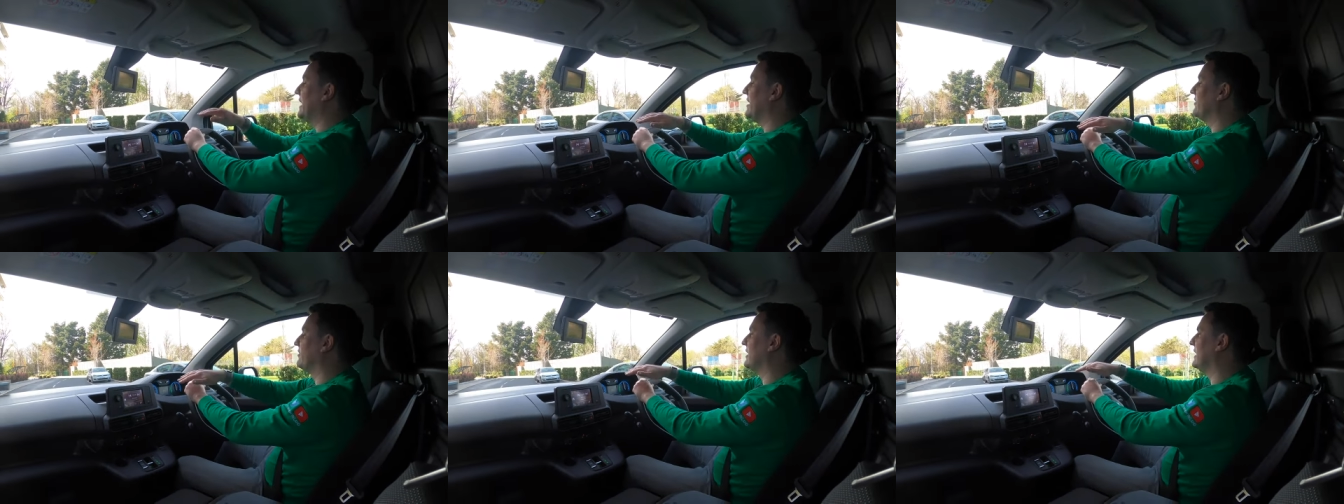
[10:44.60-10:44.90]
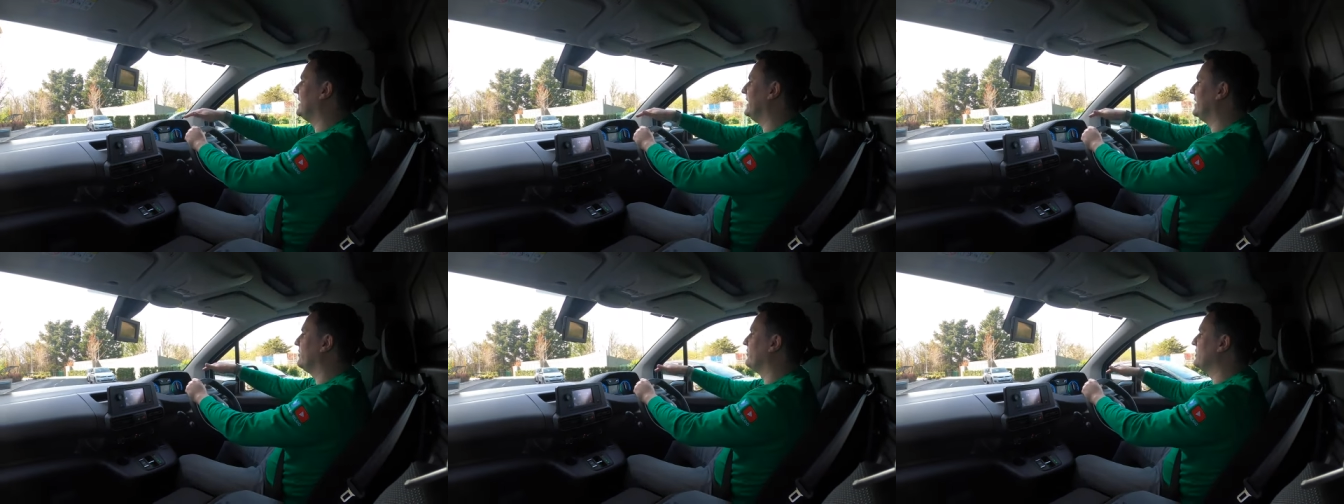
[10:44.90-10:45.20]
you have
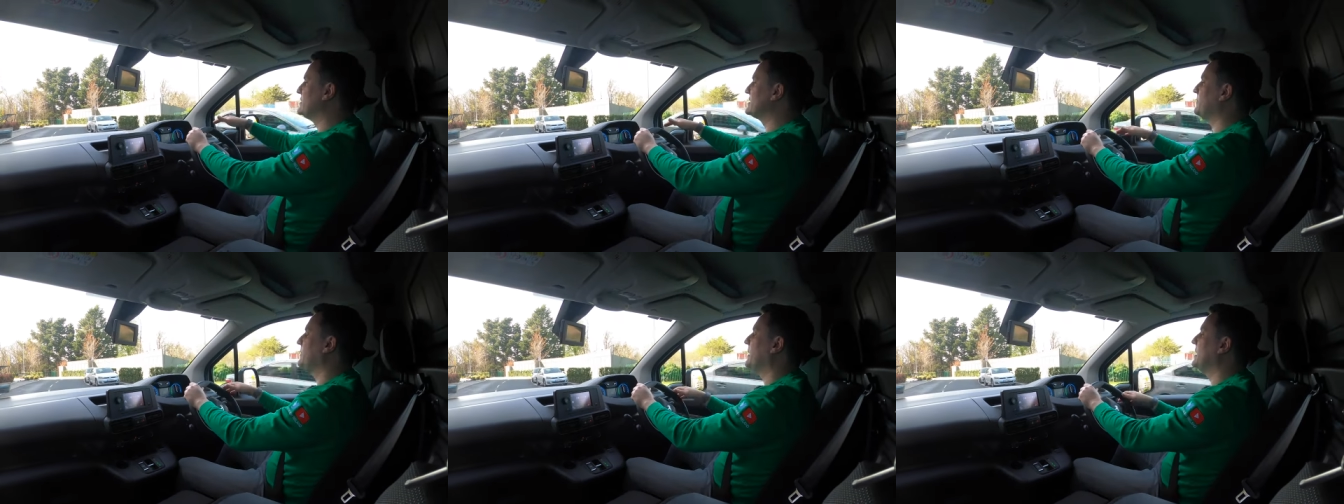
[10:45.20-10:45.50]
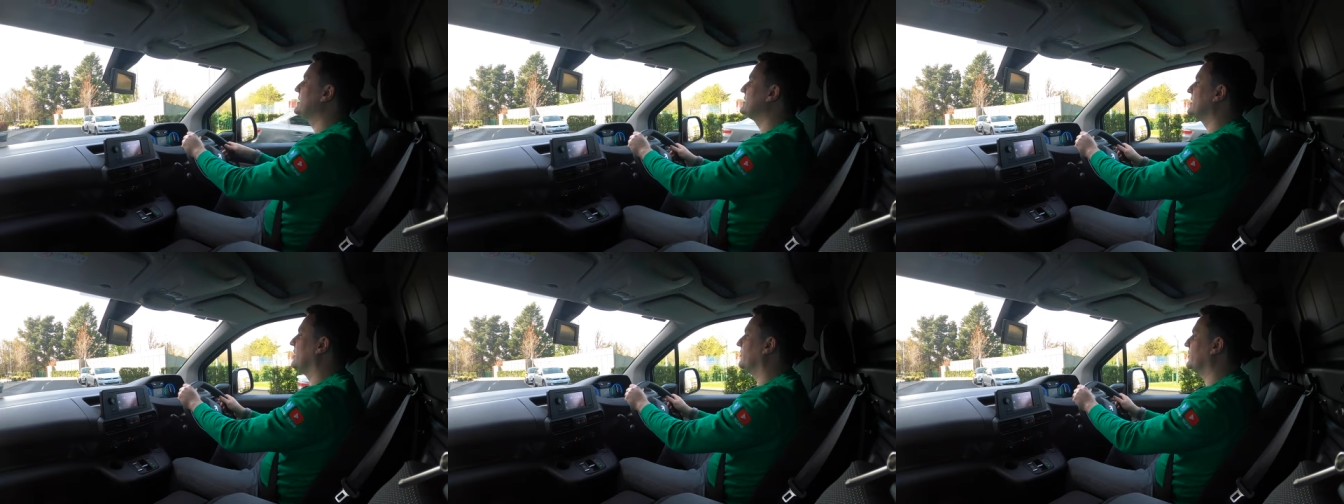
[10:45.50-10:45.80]
clear
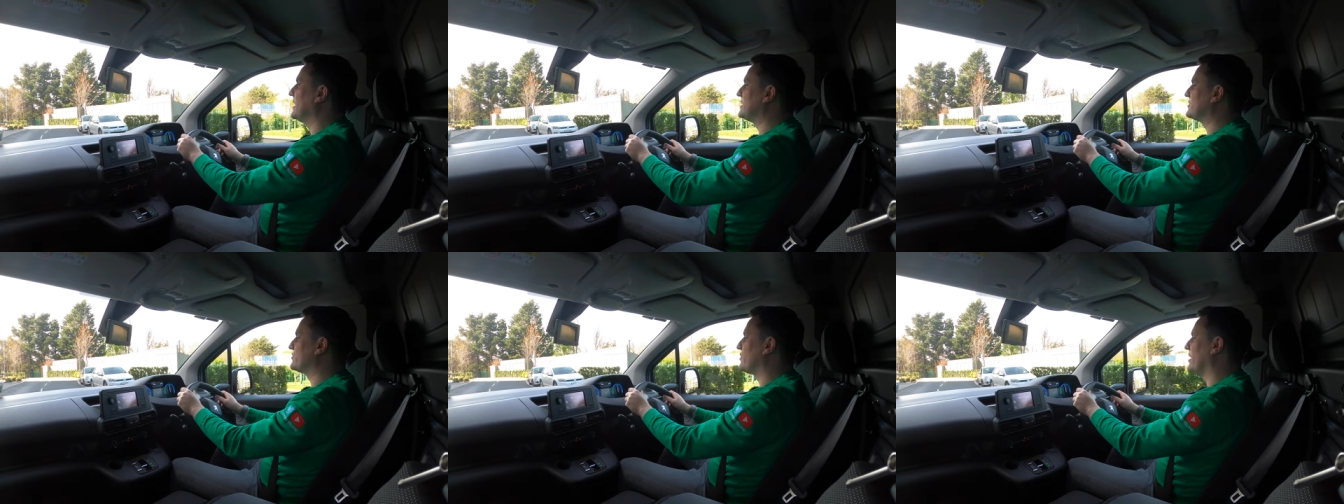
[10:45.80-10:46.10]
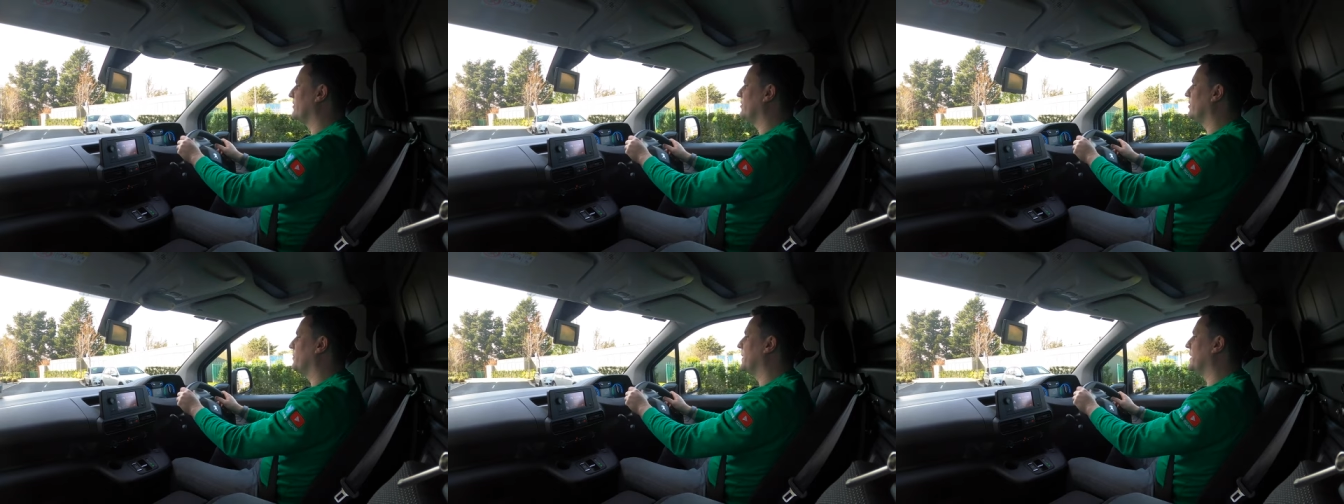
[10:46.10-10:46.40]
visibility of that
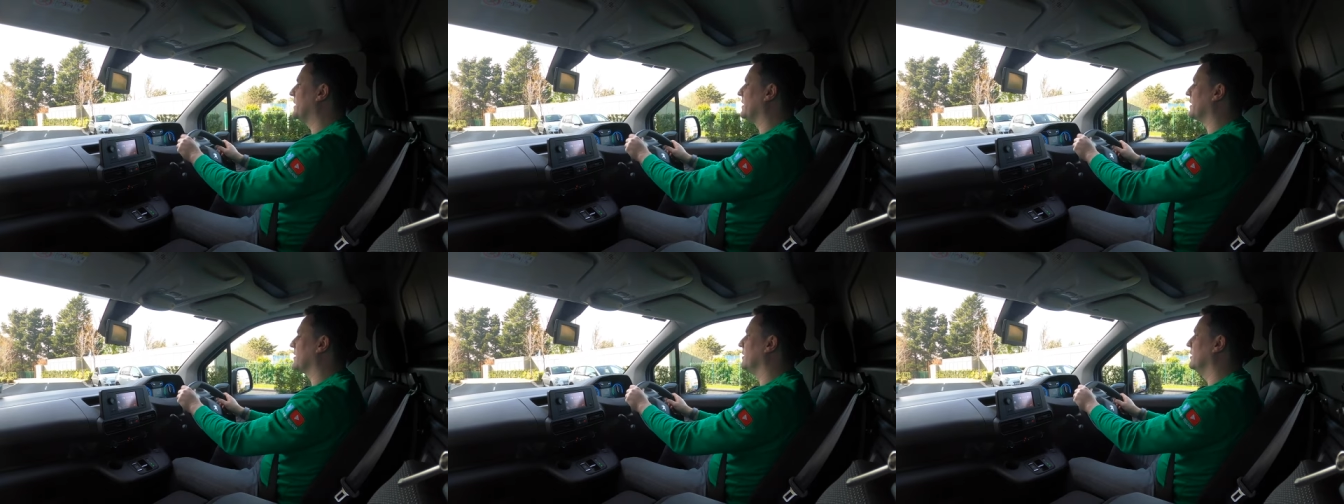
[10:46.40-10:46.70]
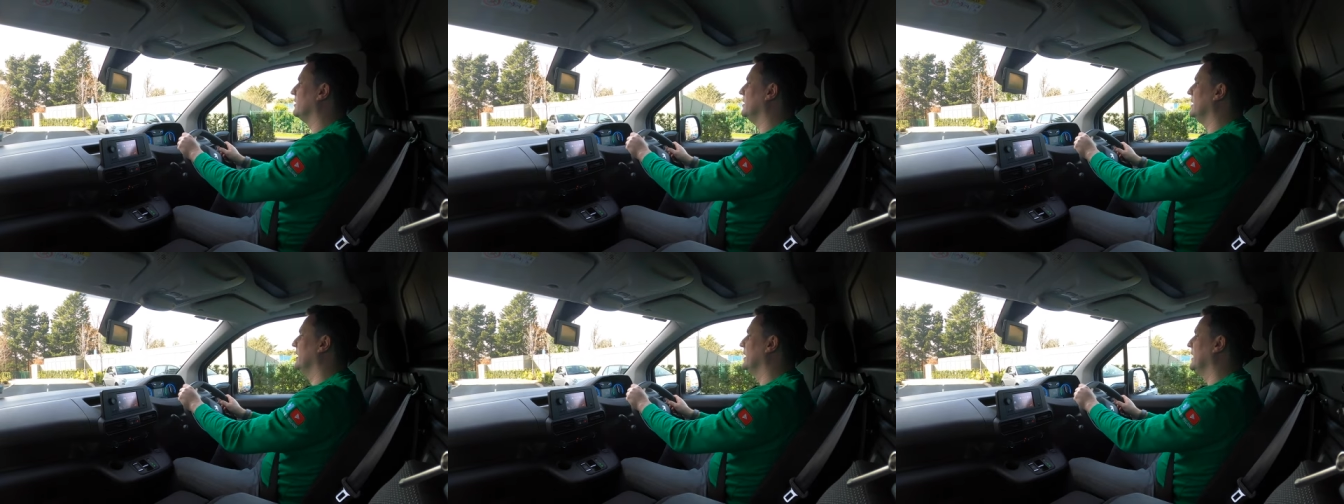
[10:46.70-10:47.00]
driver
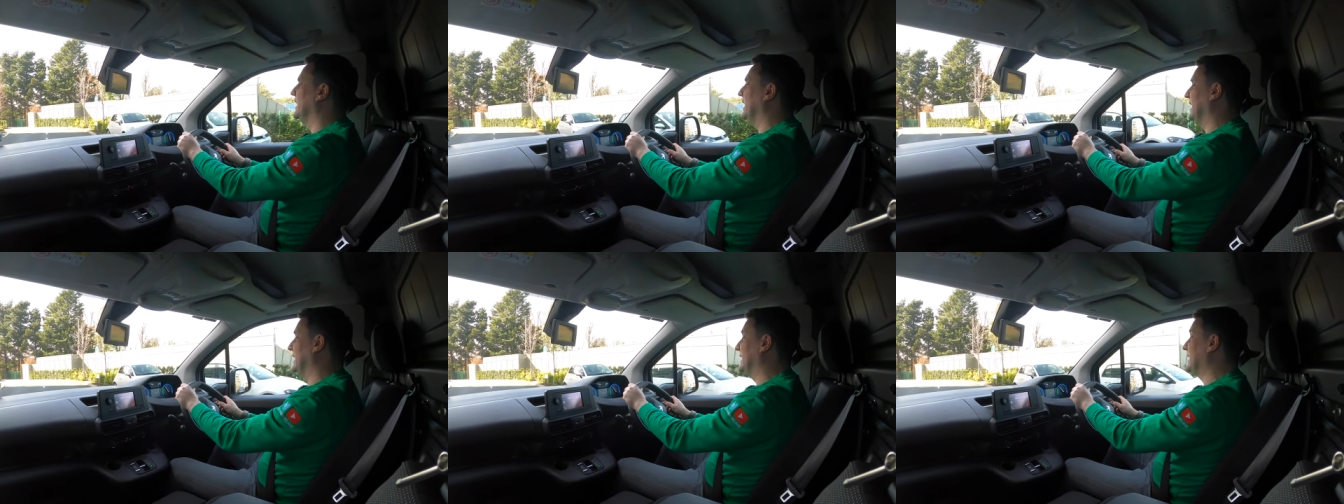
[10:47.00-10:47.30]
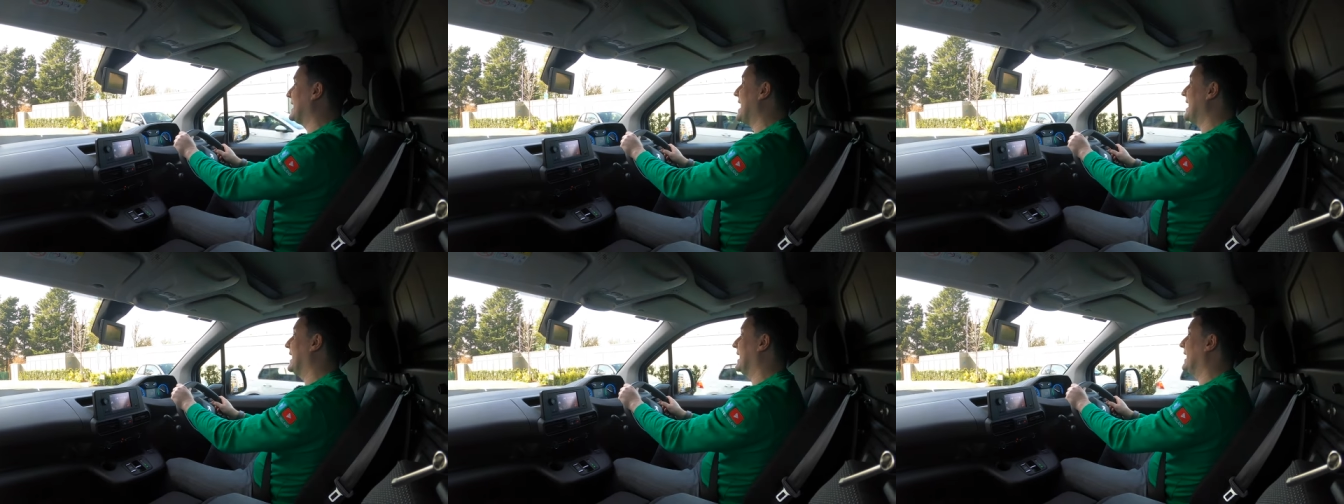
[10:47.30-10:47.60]
binnacle in an
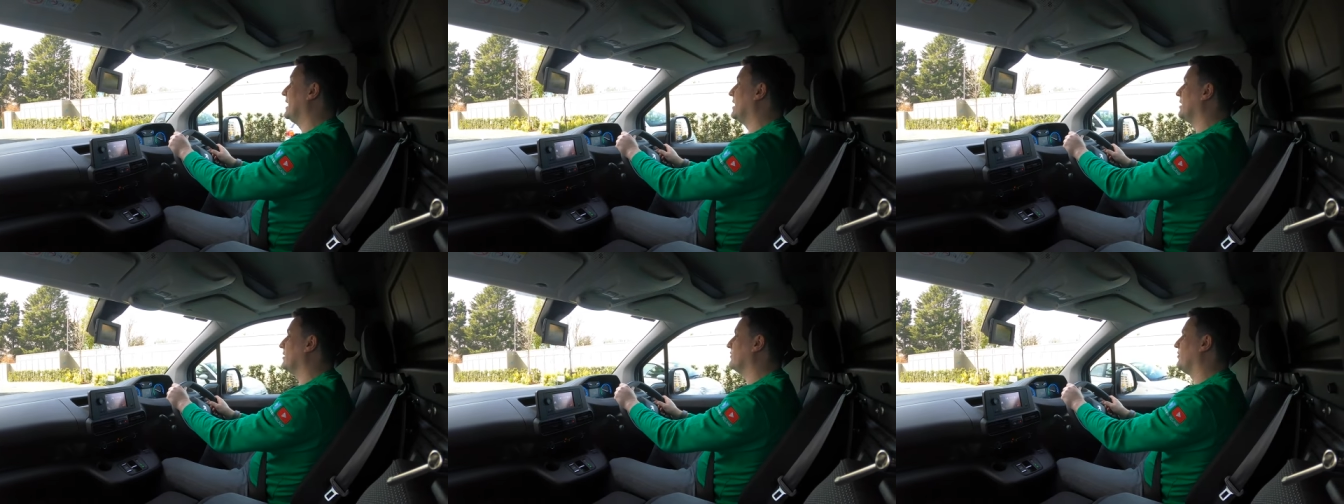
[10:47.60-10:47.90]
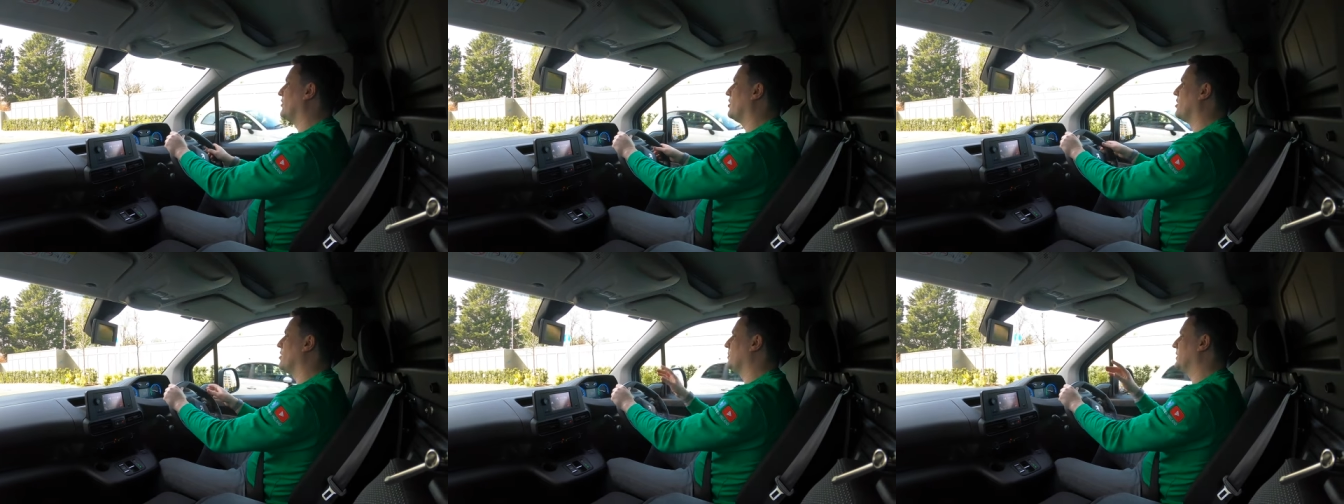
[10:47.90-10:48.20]
analog
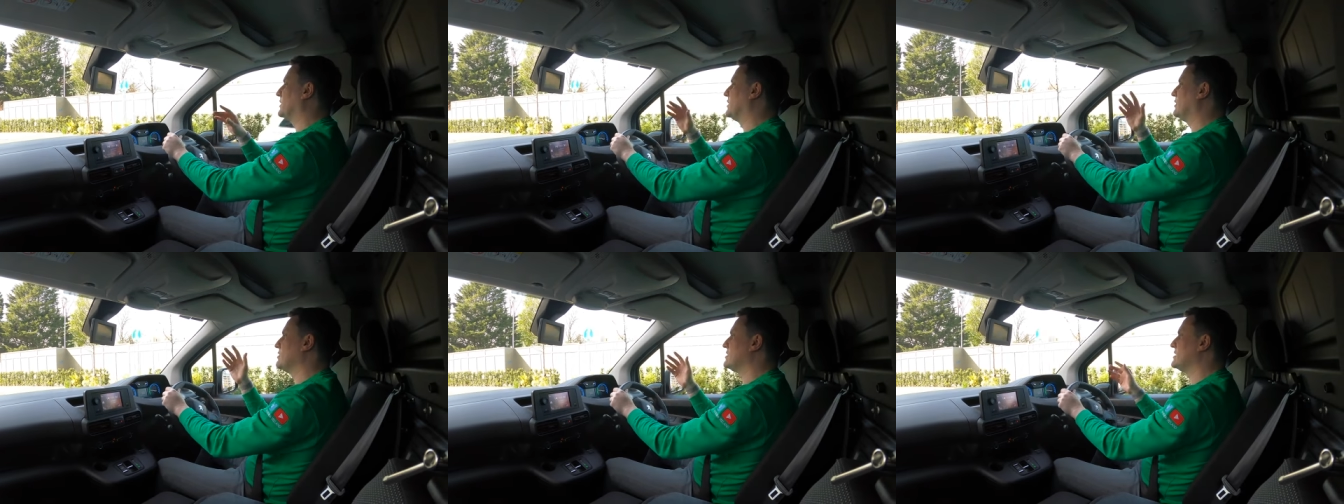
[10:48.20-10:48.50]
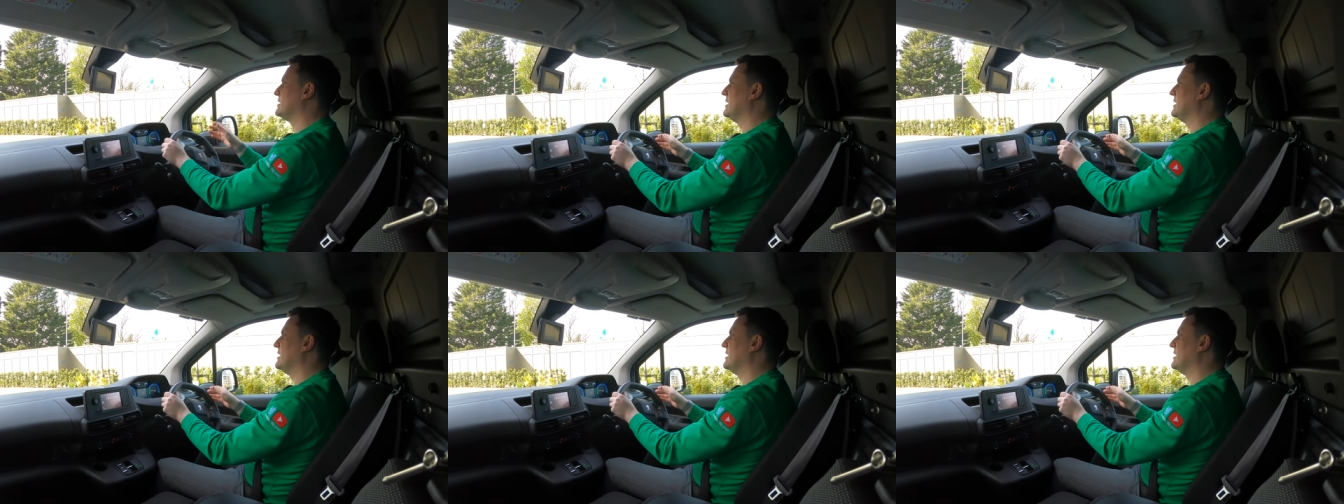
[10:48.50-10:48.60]
form, but those